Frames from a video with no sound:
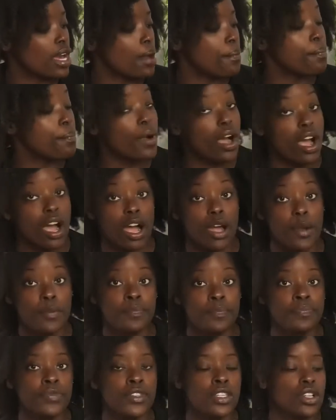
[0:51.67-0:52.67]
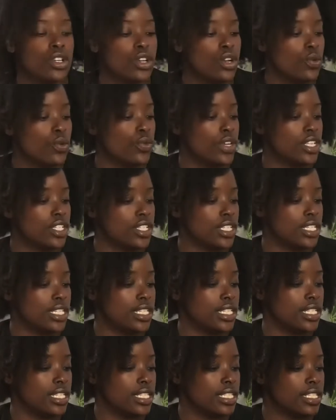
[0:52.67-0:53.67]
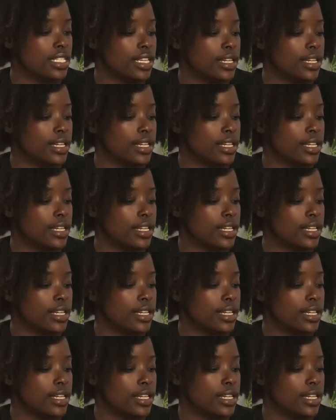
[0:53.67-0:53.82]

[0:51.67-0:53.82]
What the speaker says: bought, which is